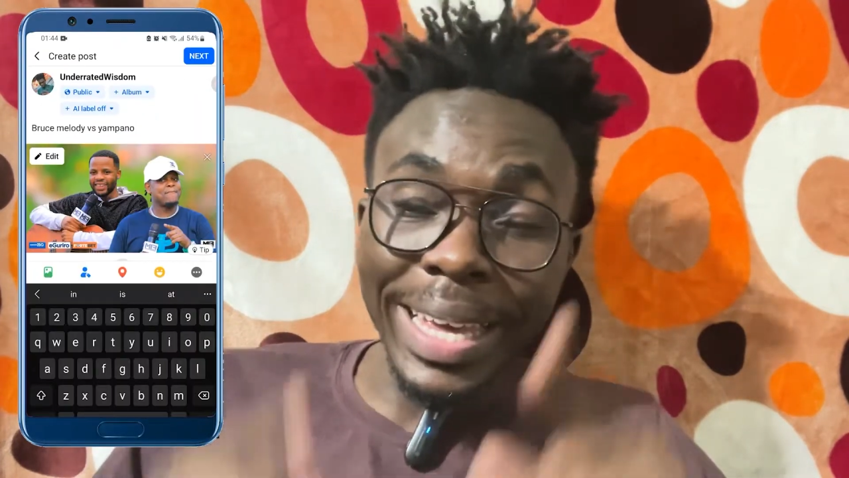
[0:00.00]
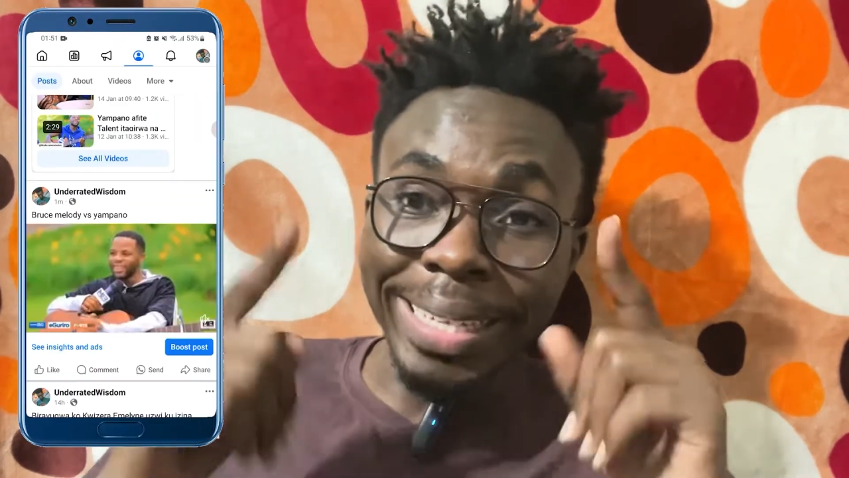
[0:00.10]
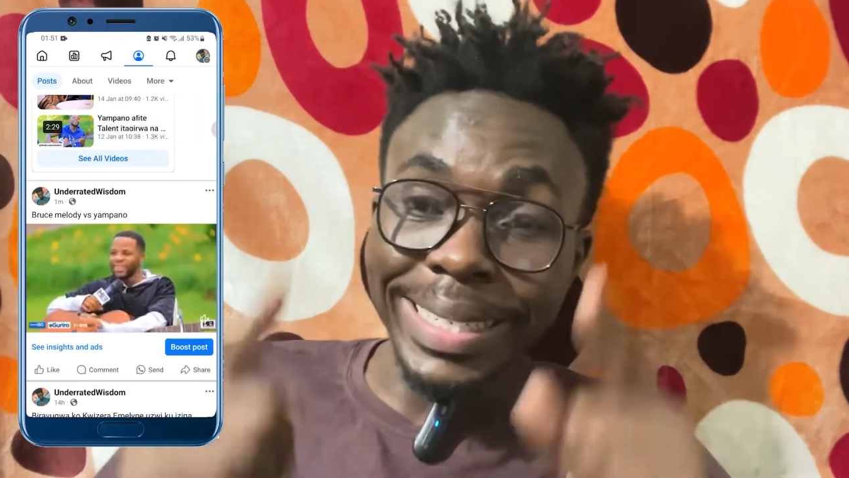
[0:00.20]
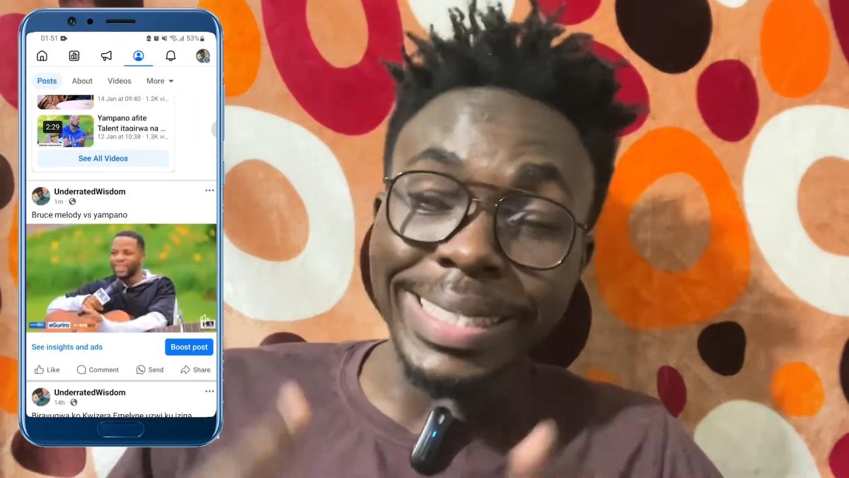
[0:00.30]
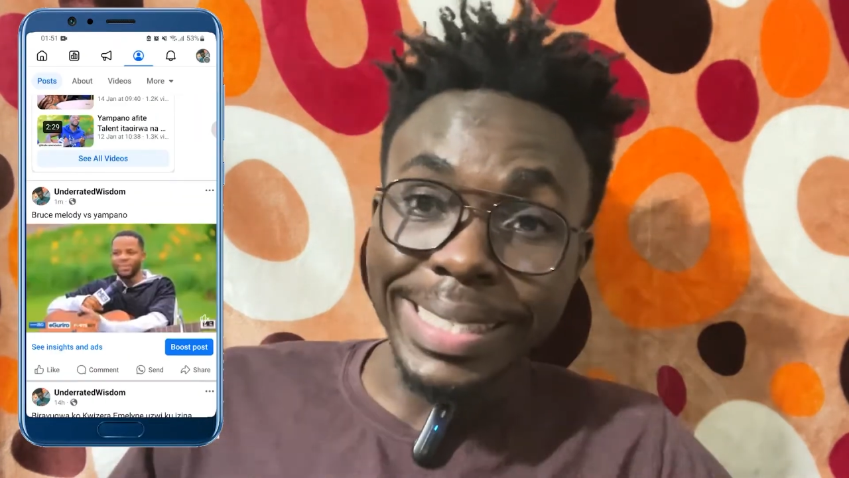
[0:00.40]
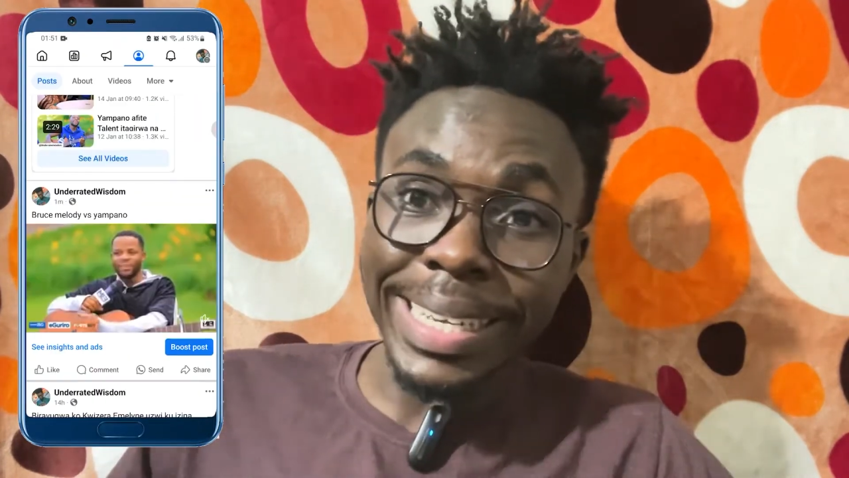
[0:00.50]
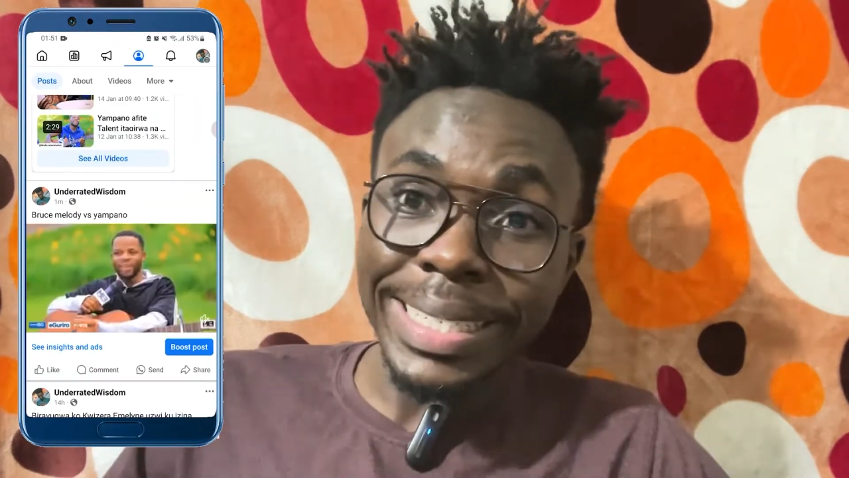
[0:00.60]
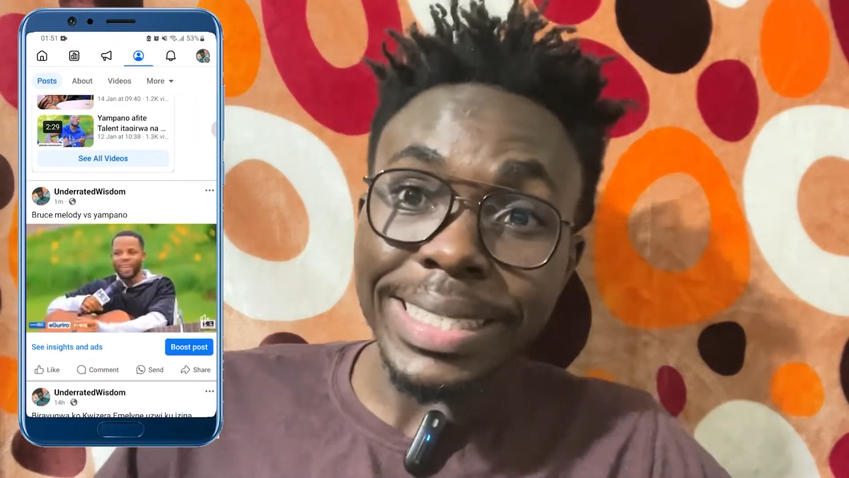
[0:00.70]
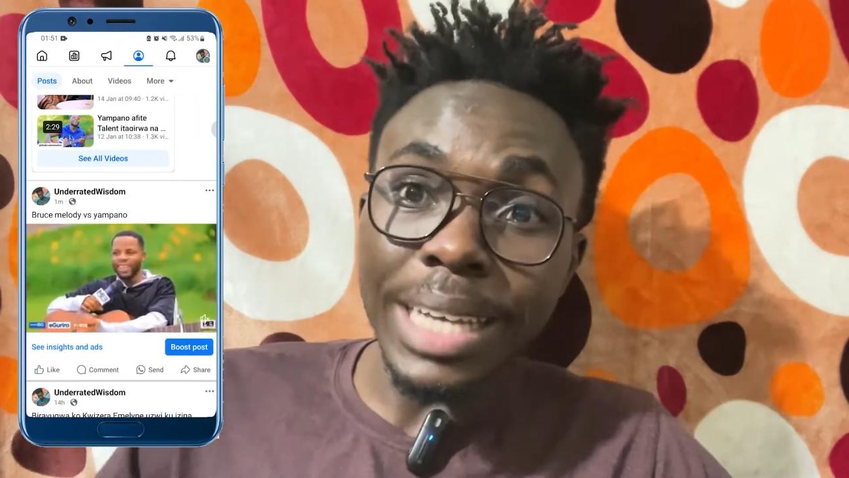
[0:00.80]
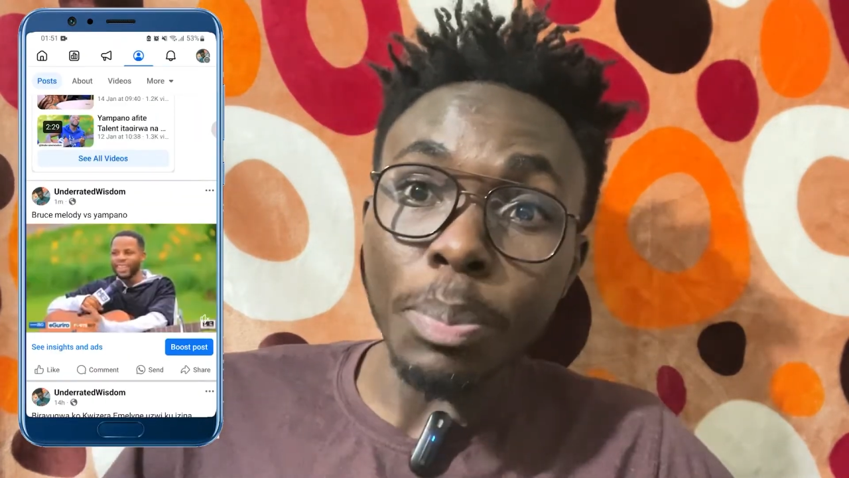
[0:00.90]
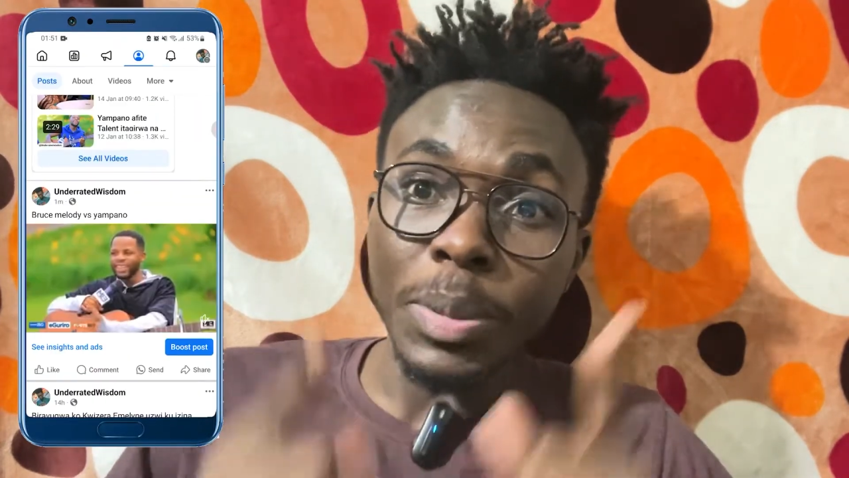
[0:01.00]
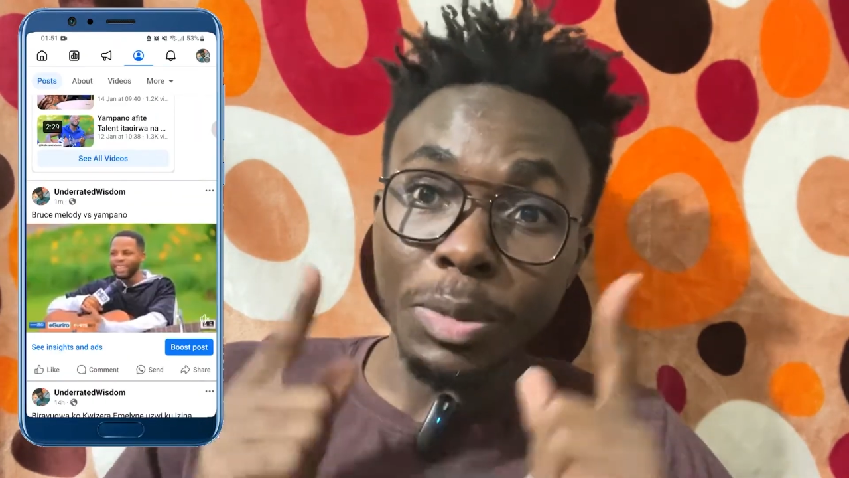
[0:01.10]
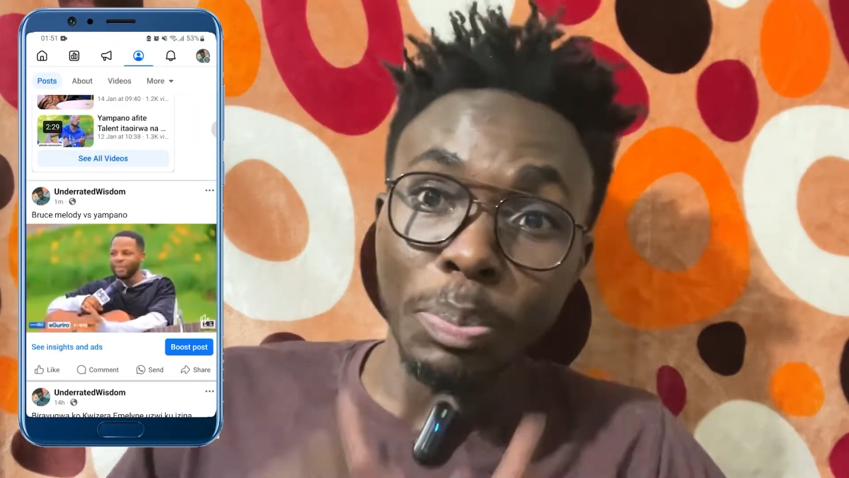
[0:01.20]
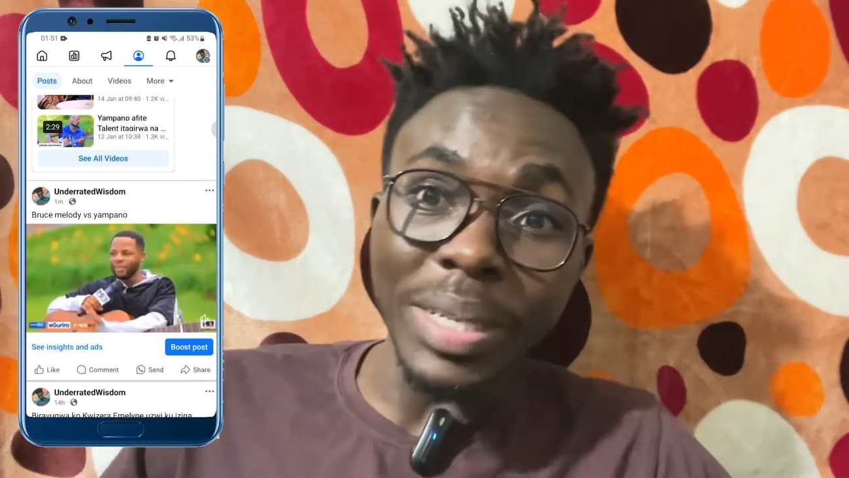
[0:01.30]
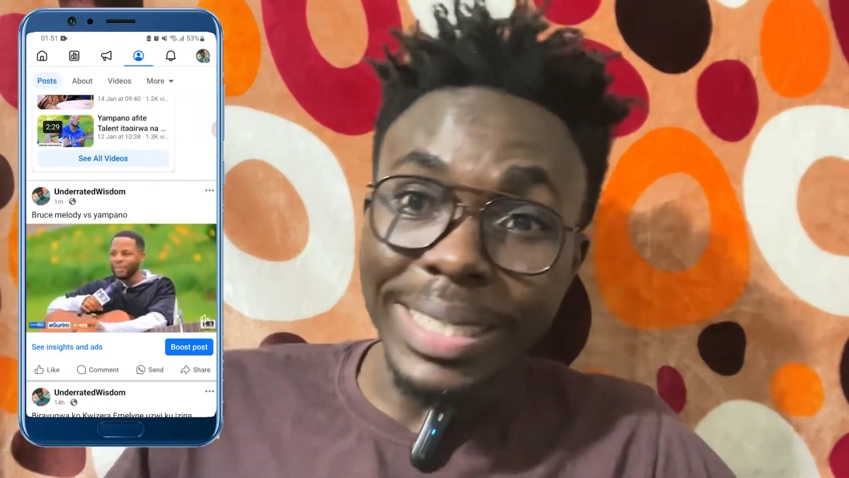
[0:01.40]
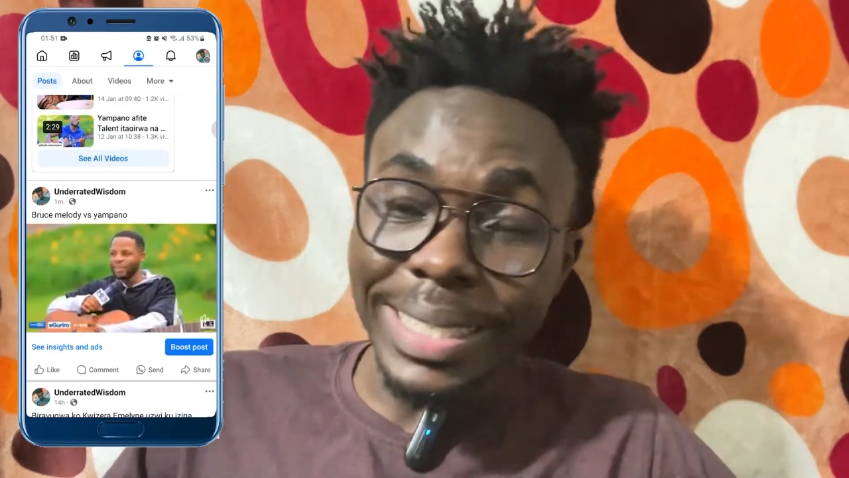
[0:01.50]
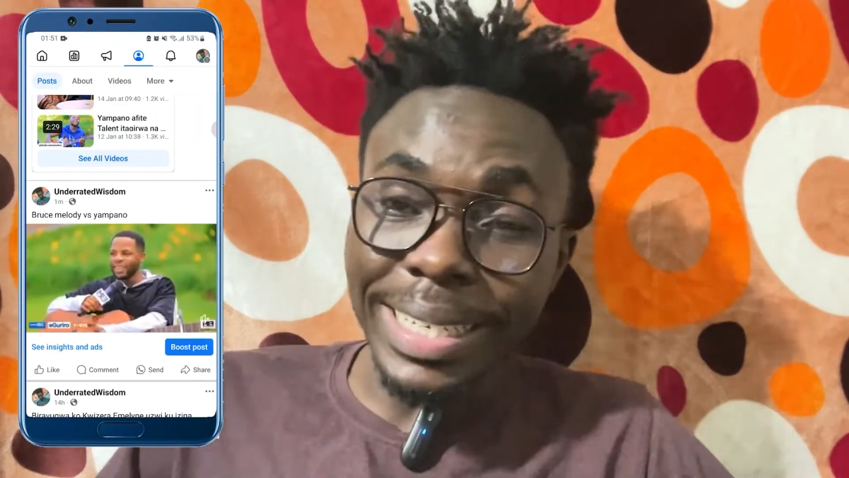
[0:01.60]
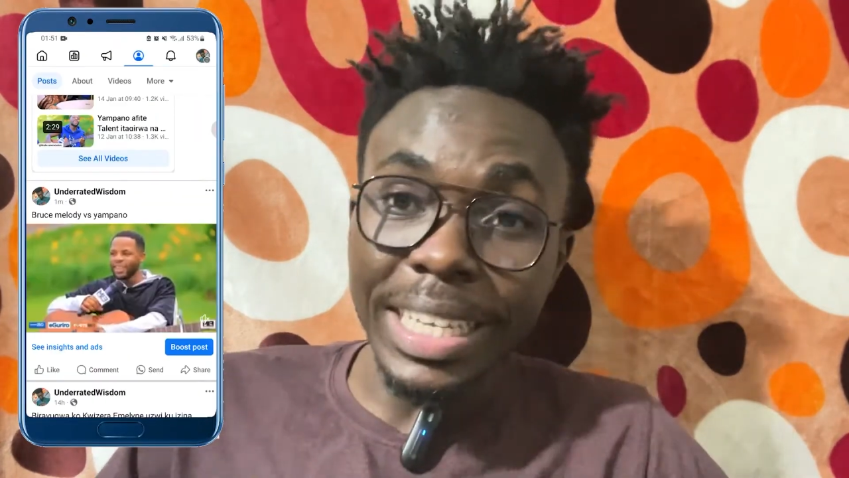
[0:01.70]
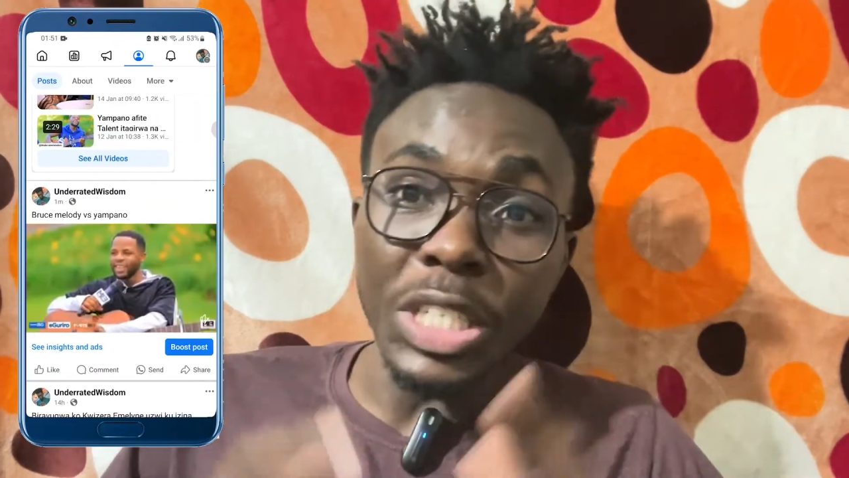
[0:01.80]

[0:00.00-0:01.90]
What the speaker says: and it ends up splitting